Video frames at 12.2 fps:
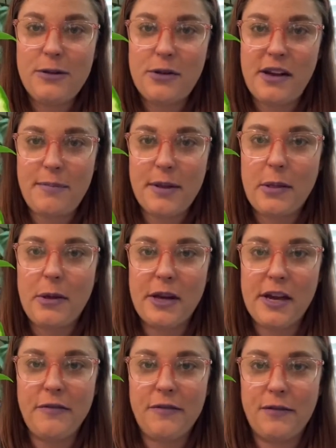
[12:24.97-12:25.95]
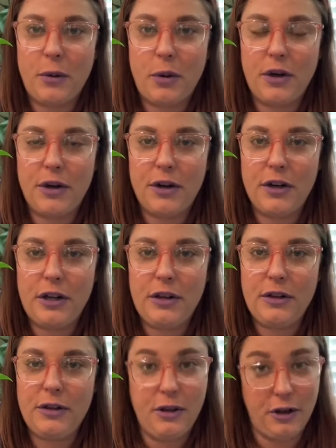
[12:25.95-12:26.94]
So I've been looking for
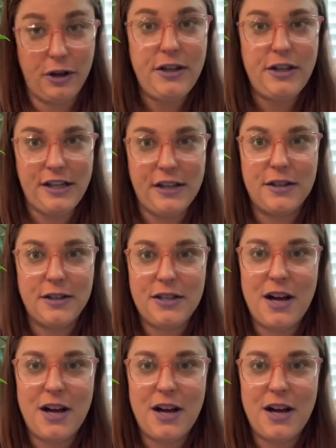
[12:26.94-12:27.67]
good deals